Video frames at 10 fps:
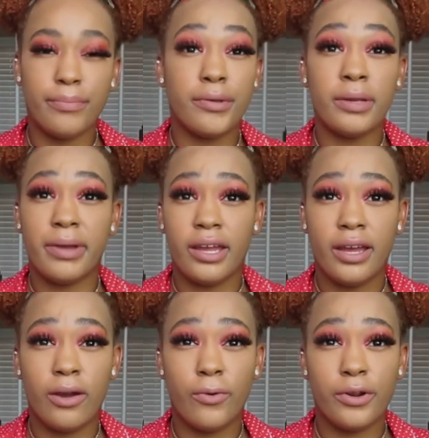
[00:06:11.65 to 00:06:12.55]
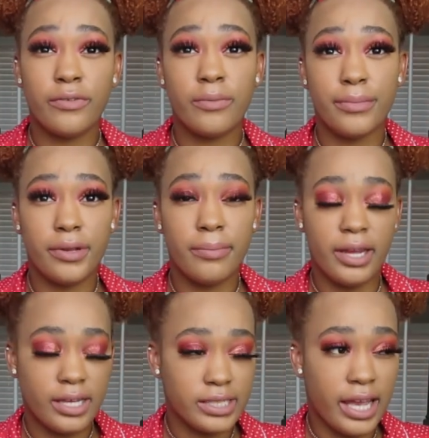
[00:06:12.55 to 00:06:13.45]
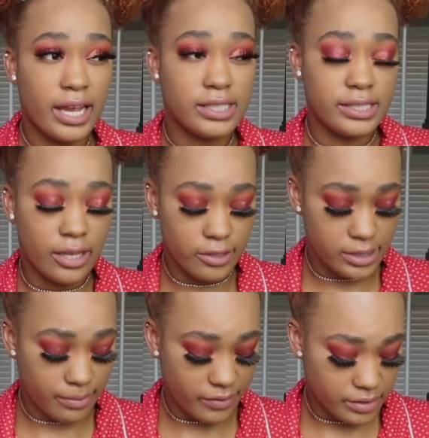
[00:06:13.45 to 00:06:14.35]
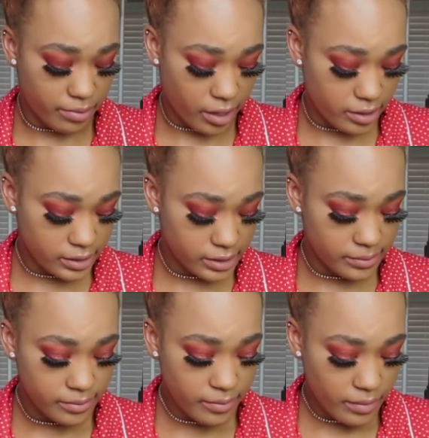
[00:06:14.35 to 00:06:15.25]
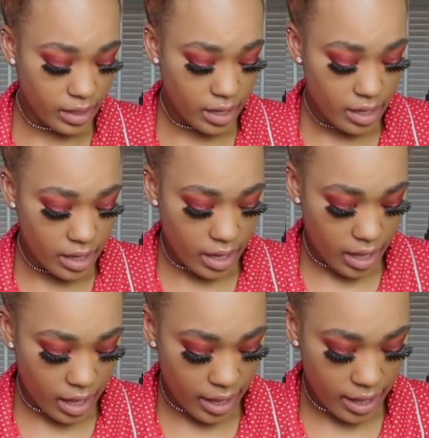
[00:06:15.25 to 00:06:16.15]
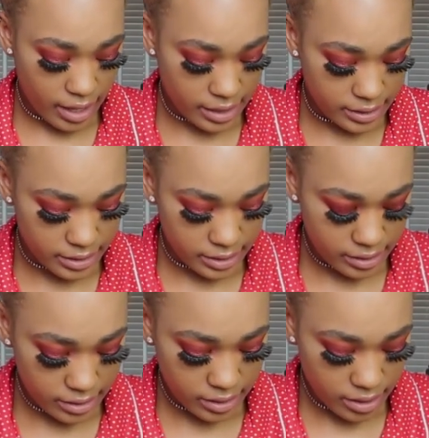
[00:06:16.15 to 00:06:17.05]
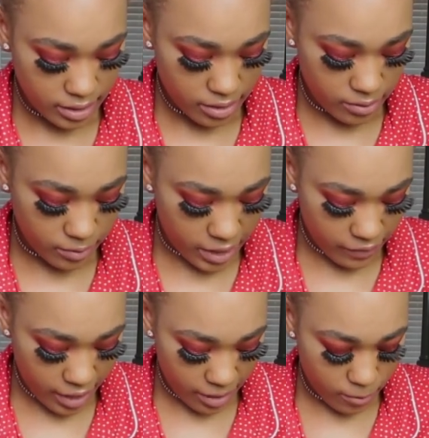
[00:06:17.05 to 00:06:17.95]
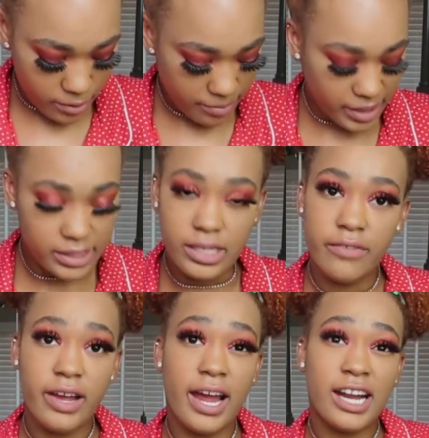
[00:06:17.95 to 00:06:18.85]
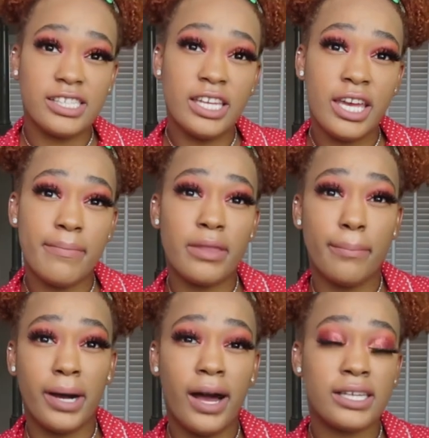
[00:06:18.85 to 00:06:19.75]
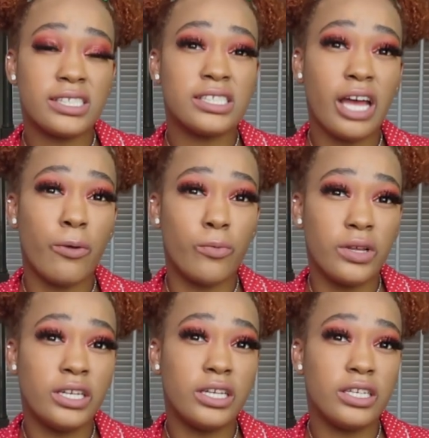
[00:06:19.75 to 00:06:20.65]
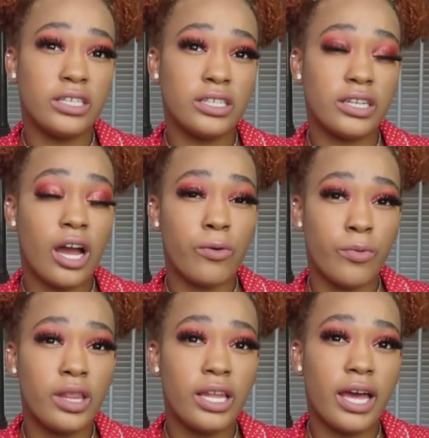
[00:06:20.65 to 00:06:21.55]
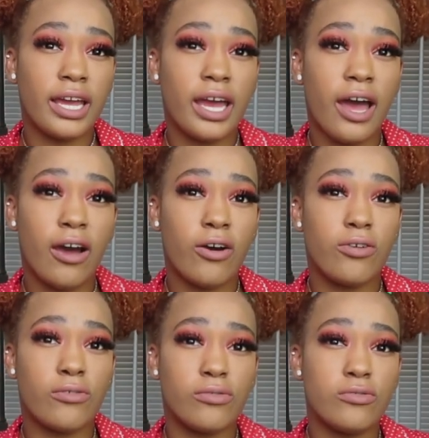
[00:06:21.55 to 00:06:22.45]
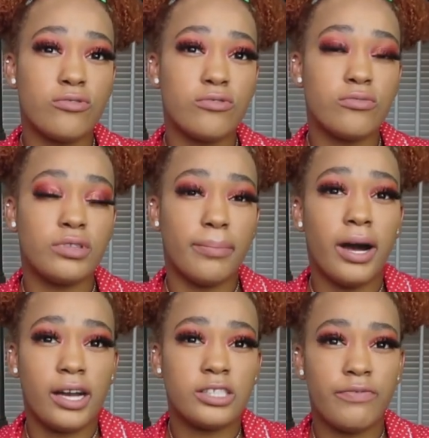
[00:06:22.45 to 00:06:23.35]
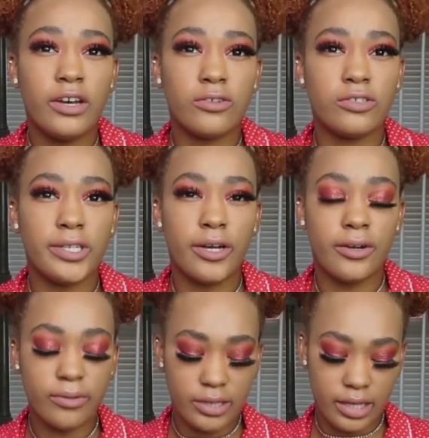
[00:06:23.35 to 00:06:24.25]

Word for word: Beauty Bay. I ordered from Beauty Bay because they had a sale on some of its products. And whenever I ordered my stuff, I actually kept the box because I really, I really like how the box felt, you know.